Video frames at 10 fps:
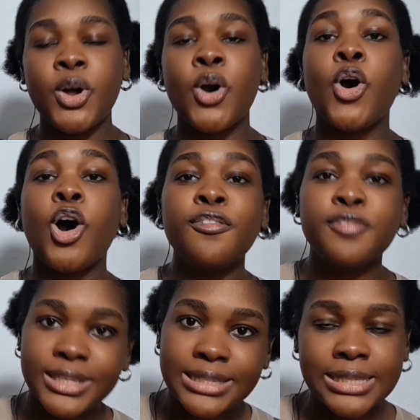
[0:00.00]
or
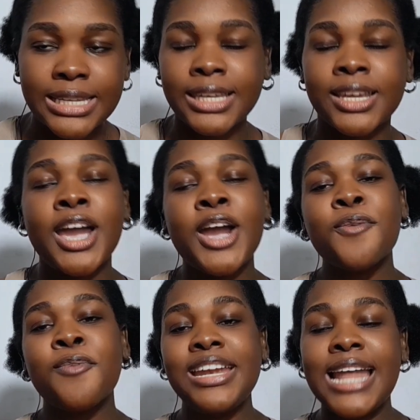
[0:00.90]
obviously,
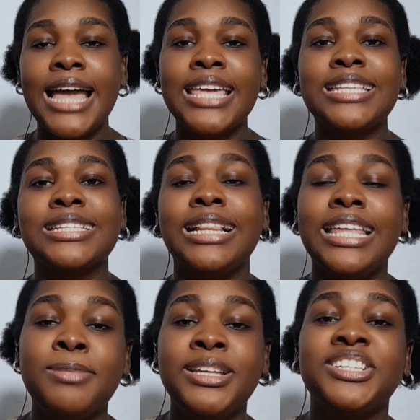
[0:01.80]
Rhaena is
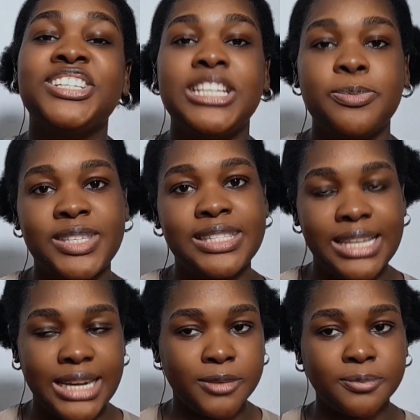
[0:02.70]
claiming
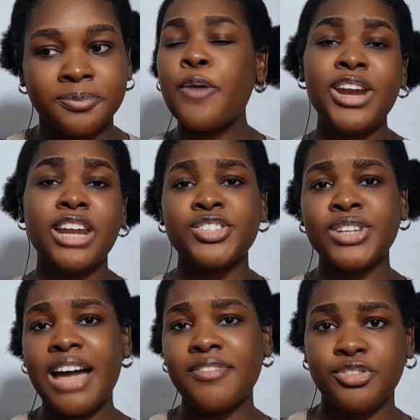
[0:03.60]
Shipstealer. Rhaena does not
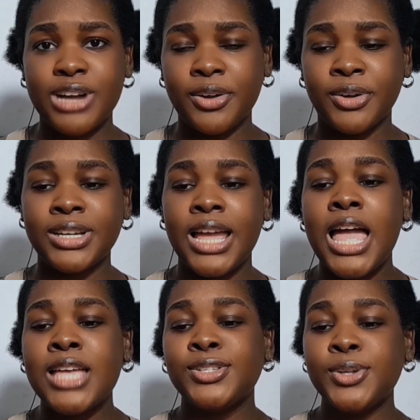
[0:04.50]
have a dragon.
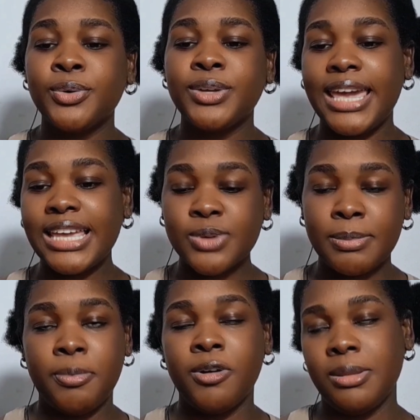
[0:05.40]
So here's where my
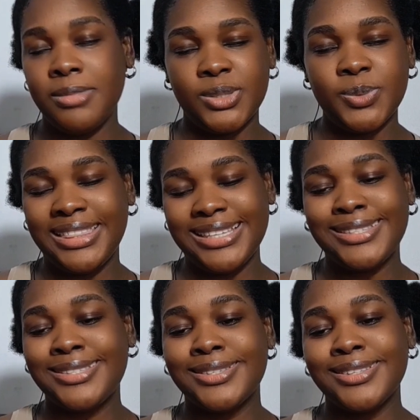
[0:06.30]
problem is with
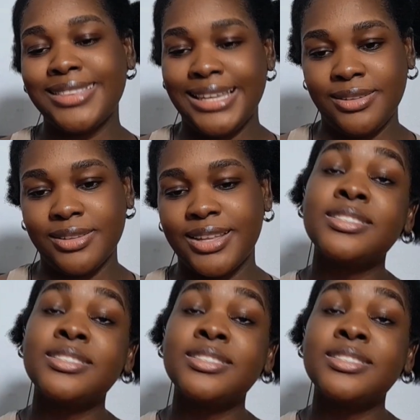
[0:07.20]
this thing.